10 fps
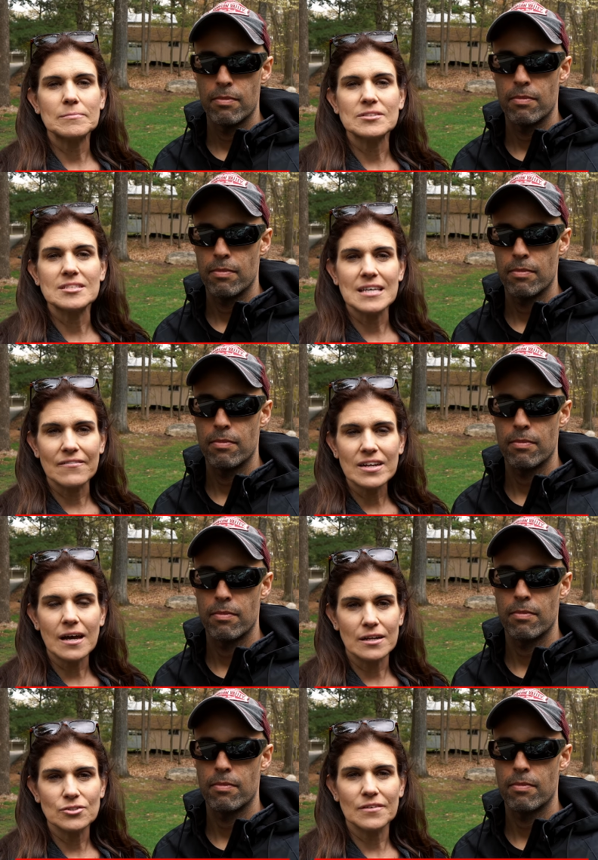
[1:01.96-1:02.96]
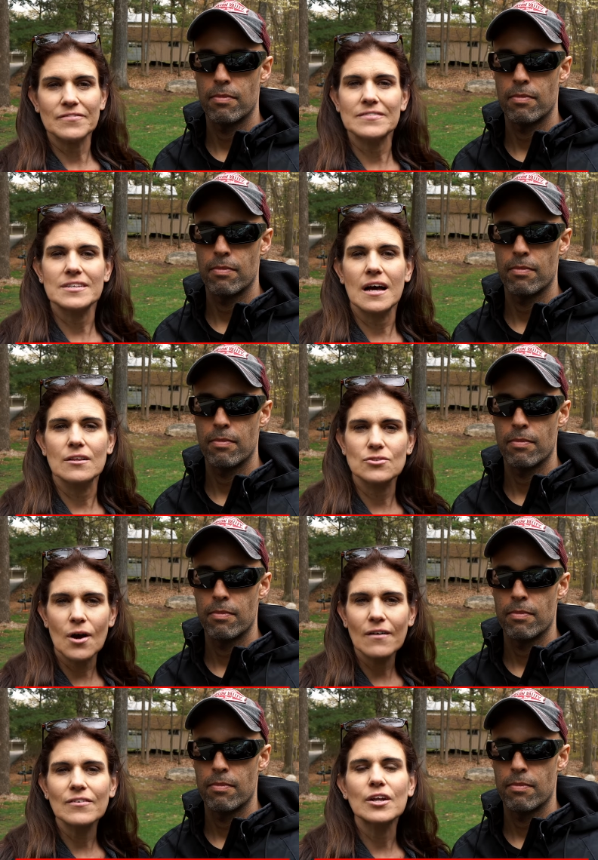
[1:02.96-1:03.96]
Speaker 1: up to $750
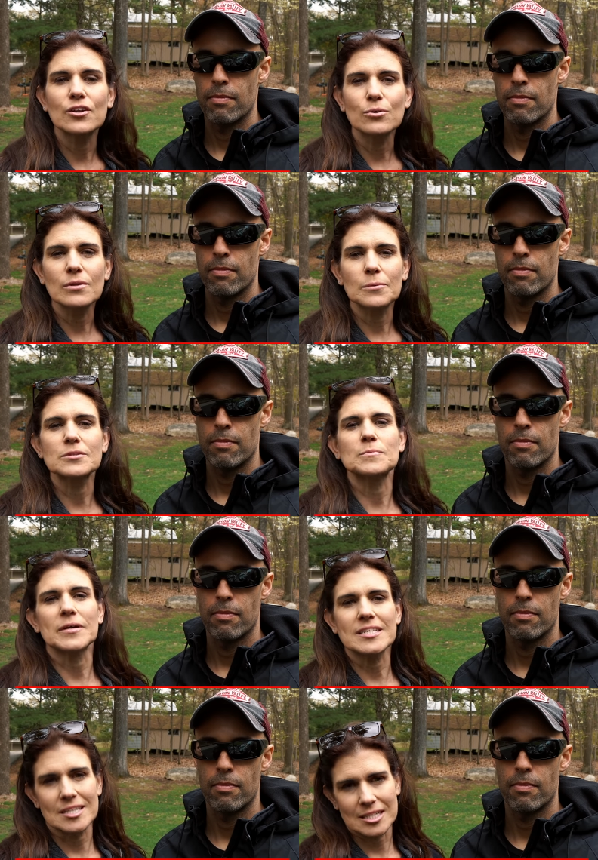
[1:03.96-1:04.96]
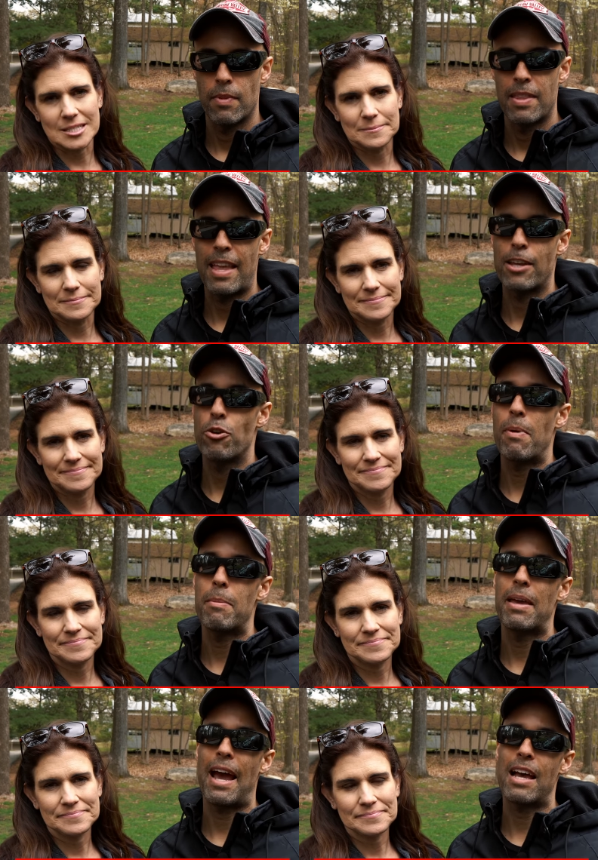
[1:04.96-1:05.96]
off a new Liquid Spring system.
Speaker 2: Now you may
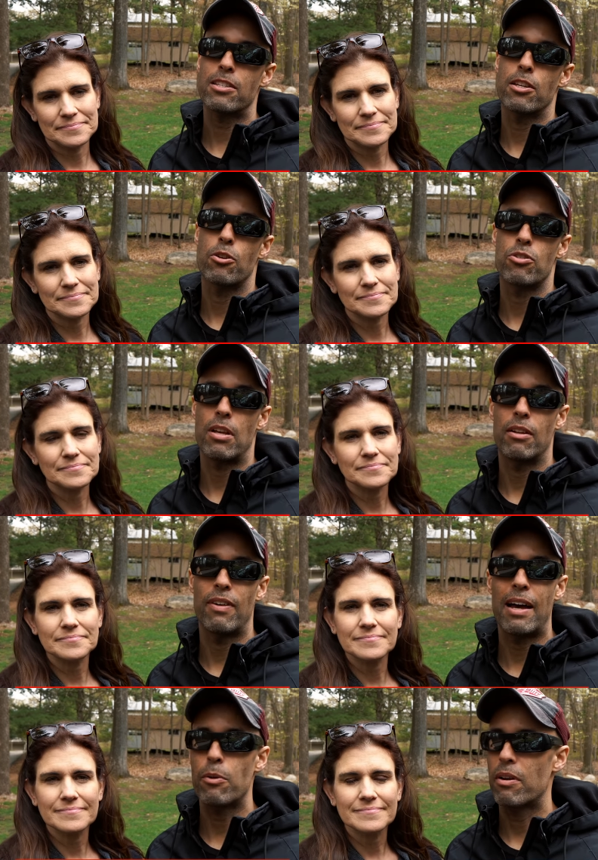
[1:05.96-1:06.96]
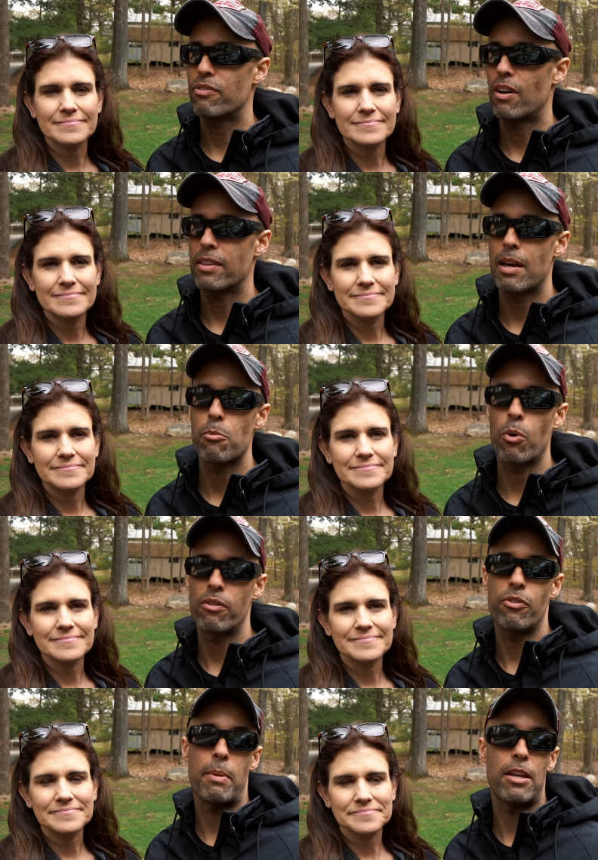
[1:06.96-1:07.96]
be asking yourself, how do I find that more
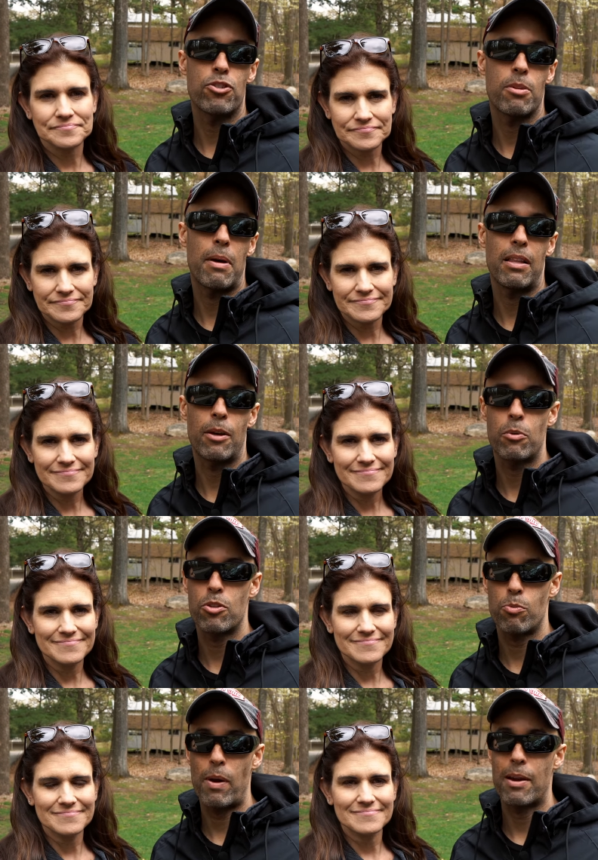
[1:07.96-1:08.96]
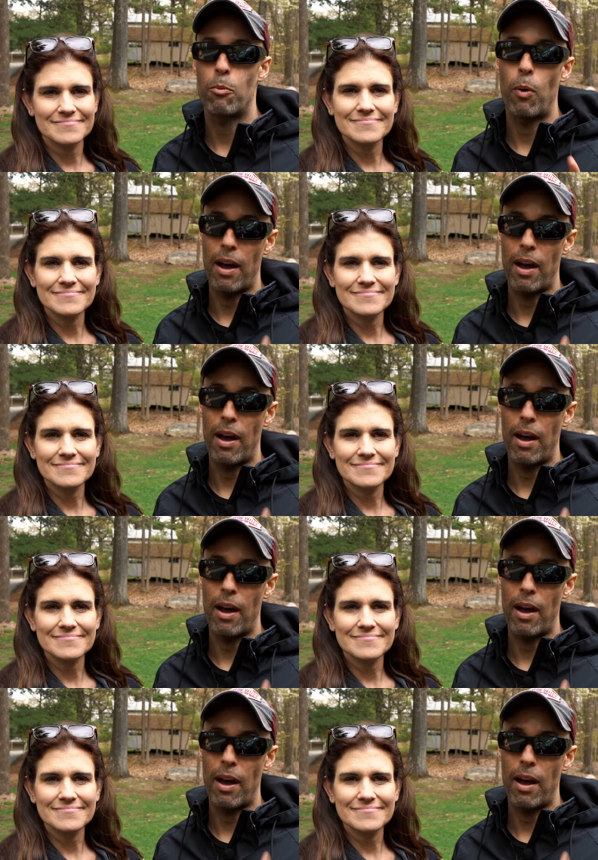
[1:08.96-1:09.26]
information about Liquid Spring?